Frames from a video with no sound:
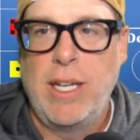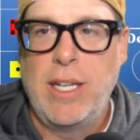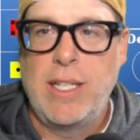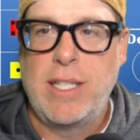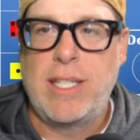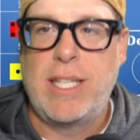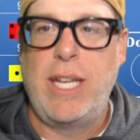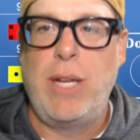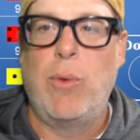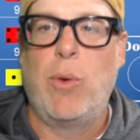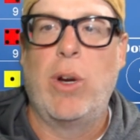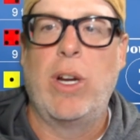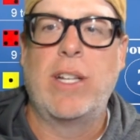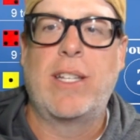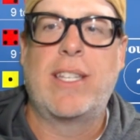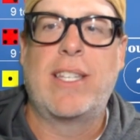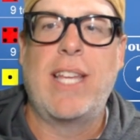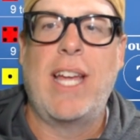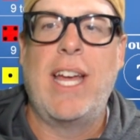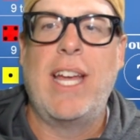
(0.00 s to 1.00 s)
See where it
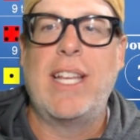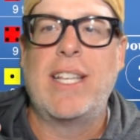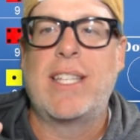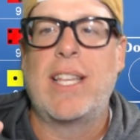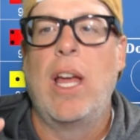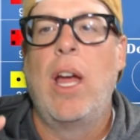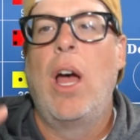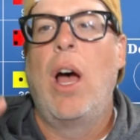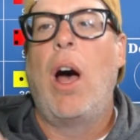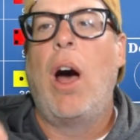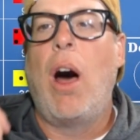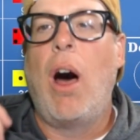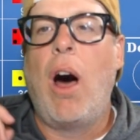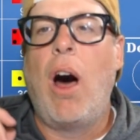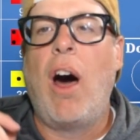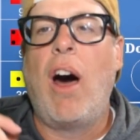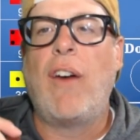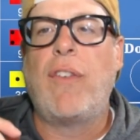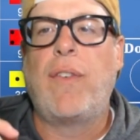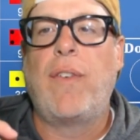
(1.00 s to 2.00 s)
says
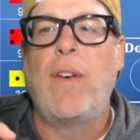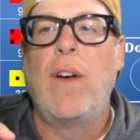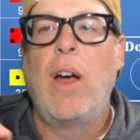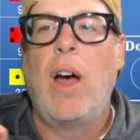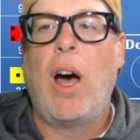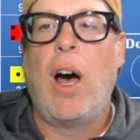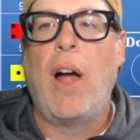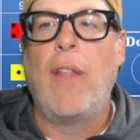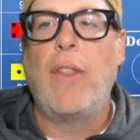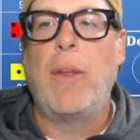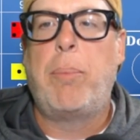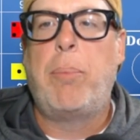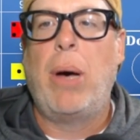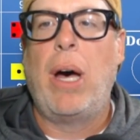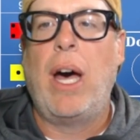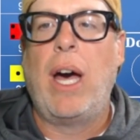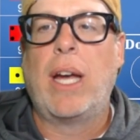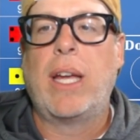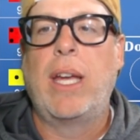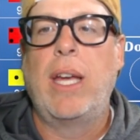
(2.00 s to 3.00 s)
off on the
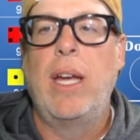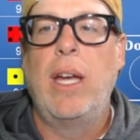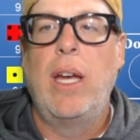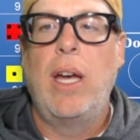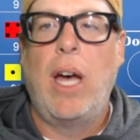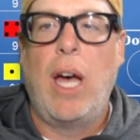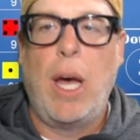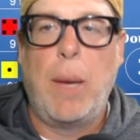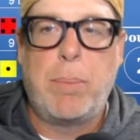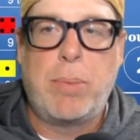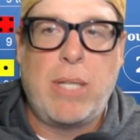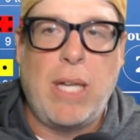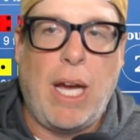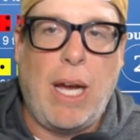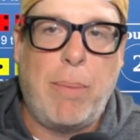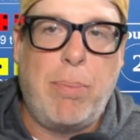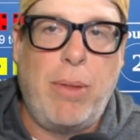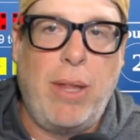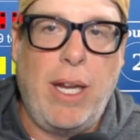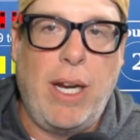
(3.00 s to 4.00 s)
puck up
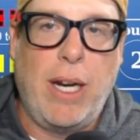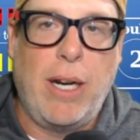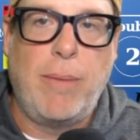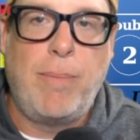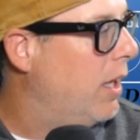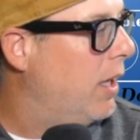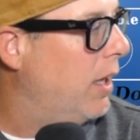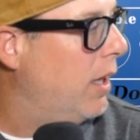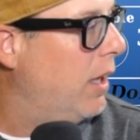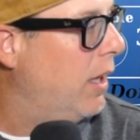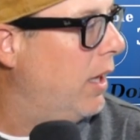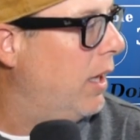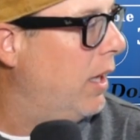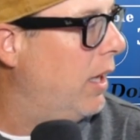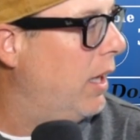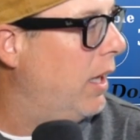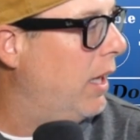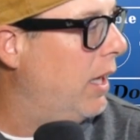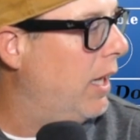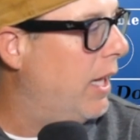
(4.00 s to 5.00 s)
top there?
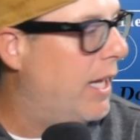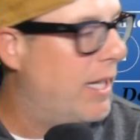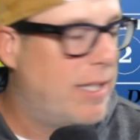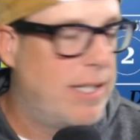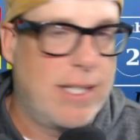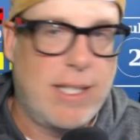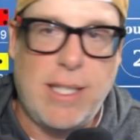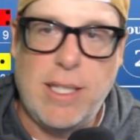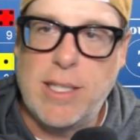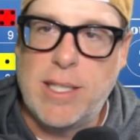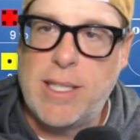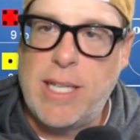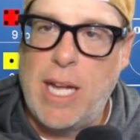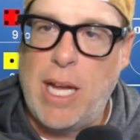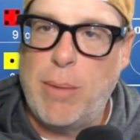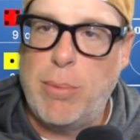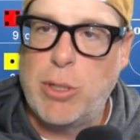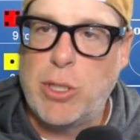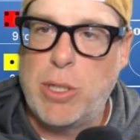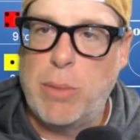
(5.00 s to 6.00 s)
Let's
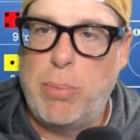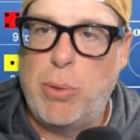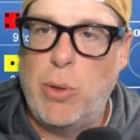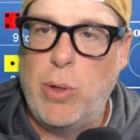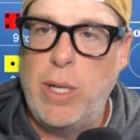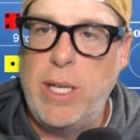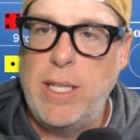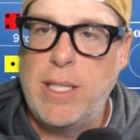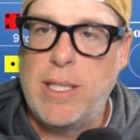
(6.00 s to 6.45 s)
establish a point.